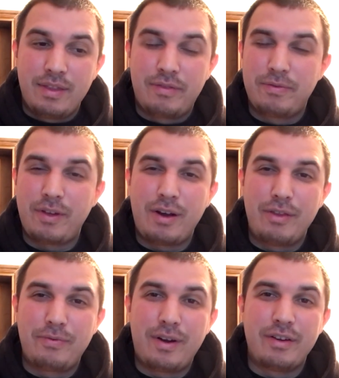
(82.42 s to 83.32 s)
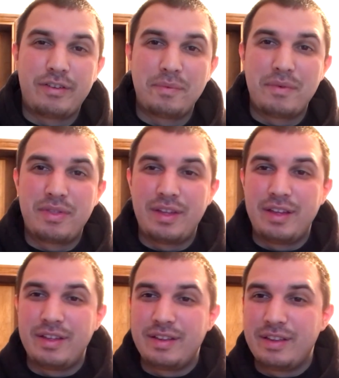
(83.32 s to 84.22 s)
As far as some of
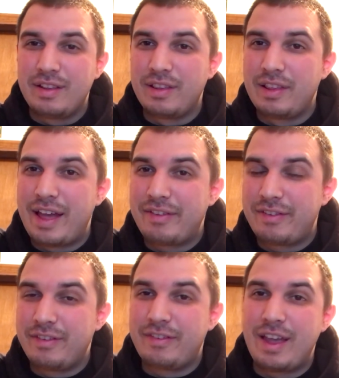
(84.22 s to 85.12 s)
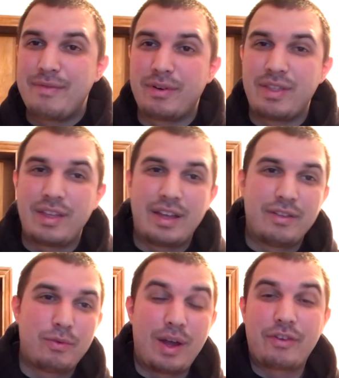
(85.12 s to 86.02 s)
the less savory
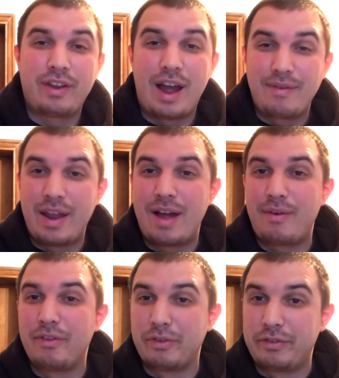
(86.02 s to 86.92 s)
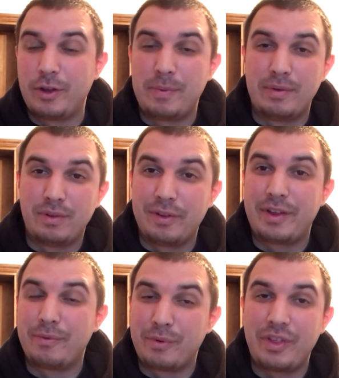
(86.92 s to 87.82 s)
things, well, actually, I've also still been
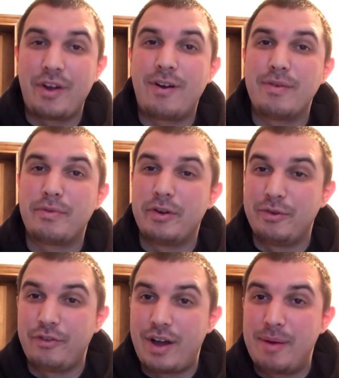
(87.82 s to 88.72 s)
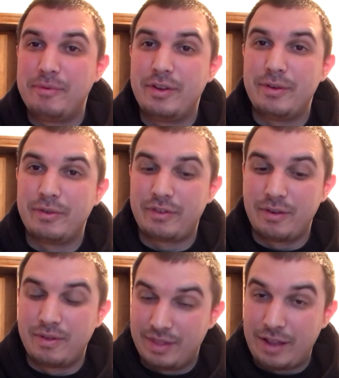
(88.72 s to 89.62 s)
looking really hard for a new job too,
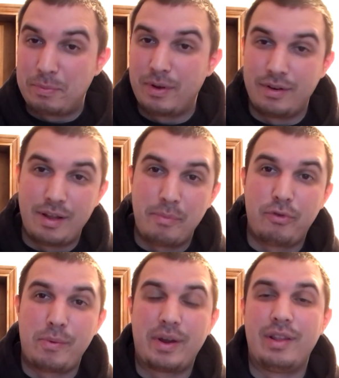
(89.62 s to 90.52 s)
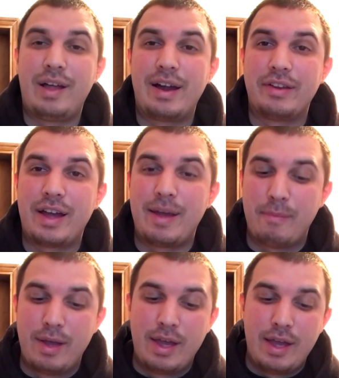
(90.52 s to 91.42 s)
so that's been absorbing a lot of time.